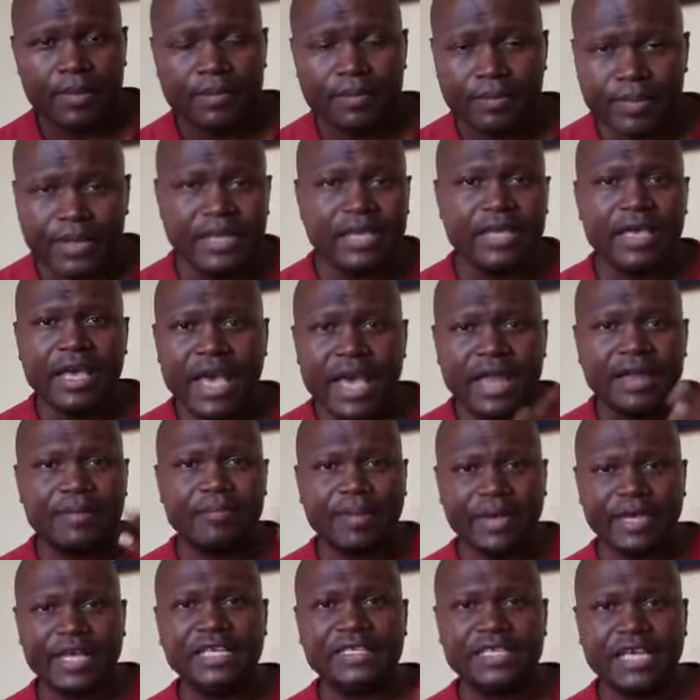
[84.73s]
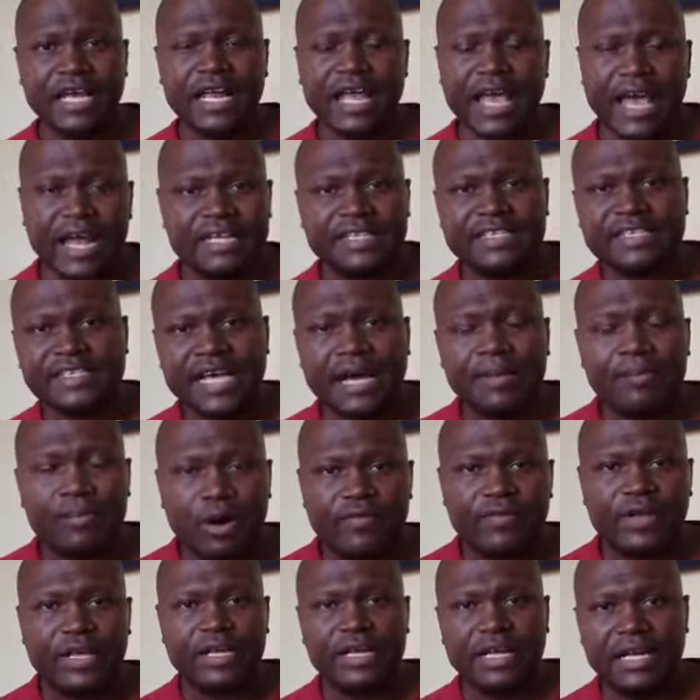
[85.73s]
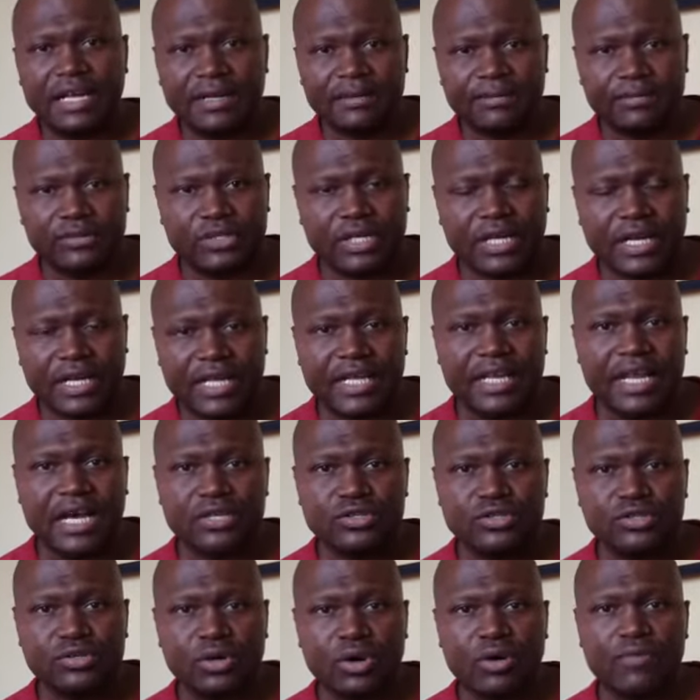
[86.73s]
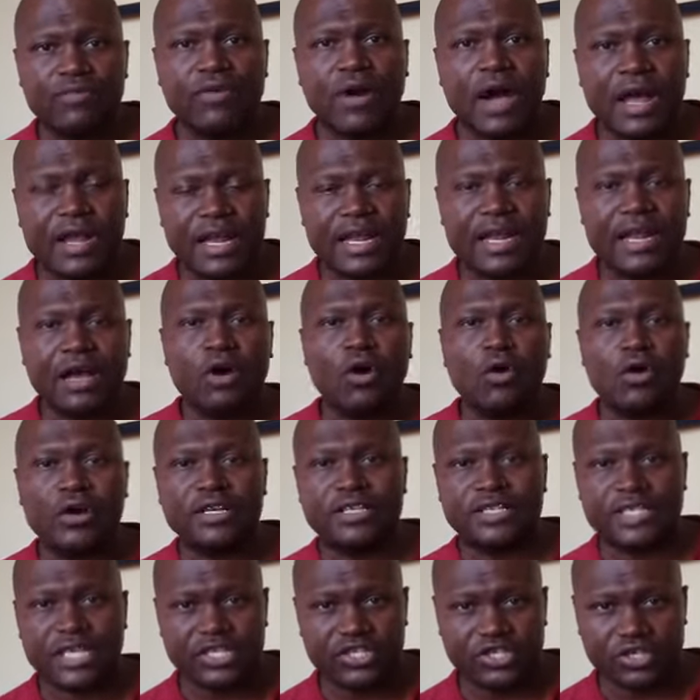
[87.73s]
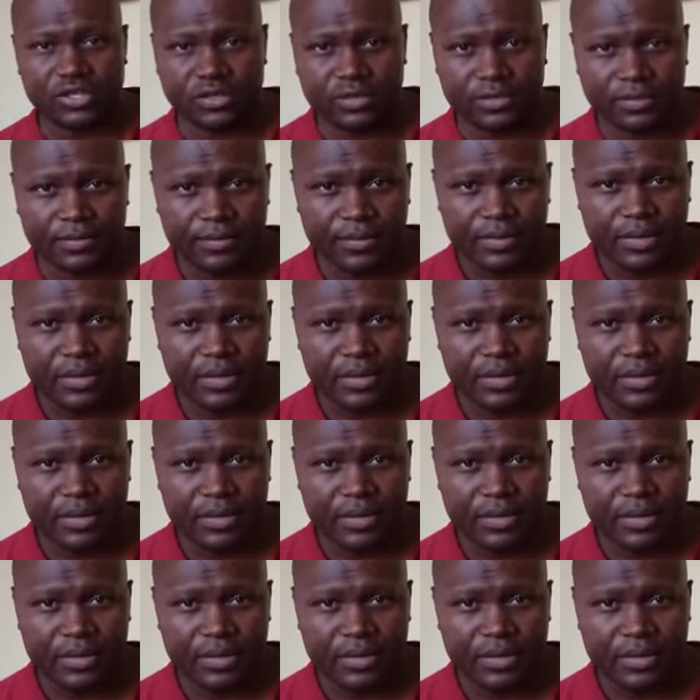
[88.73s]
Me and Begicele and some of the leaders of another organization.